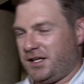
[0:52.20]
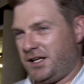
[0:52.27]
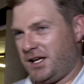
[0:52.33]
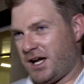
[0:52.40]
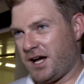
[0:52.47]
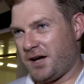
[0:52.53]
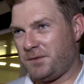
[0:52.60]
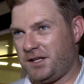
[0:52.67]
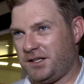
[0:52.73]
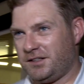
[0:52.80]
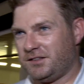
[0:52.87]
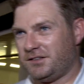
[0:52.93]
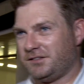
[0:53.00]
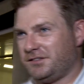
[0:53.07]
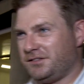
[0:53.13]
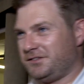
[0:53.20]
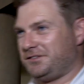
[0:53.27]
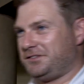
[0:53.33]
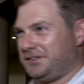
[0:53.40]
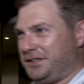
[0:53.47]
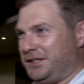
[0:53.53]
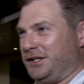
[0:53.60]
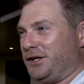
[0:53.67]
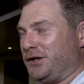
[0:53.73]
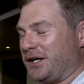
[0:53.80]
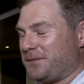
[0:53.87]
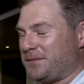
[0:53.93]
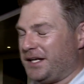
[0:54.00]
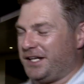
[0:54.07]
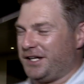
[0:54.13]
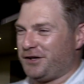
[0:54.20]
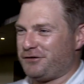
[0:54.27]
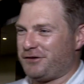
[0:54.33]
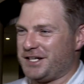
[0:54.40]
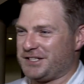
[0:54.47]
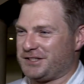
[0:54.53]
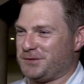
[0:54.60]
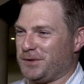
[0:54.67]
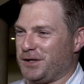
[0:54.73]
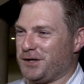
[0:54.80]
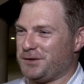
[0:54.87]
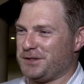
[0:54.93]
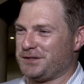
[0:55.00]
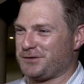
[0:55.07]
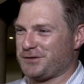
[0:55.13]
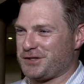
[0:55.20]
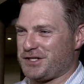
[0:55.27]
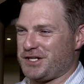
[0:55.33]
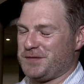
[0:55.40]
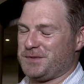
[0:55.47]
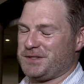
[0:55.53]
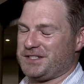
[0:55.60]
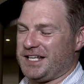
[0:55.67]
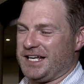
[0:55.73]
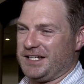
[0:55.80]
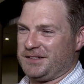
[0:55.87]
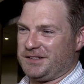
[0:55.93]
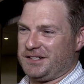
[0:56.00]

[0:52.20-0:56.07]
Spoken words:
Yeah, I mean, you don't get many unraced Dubawis for as cheap as that.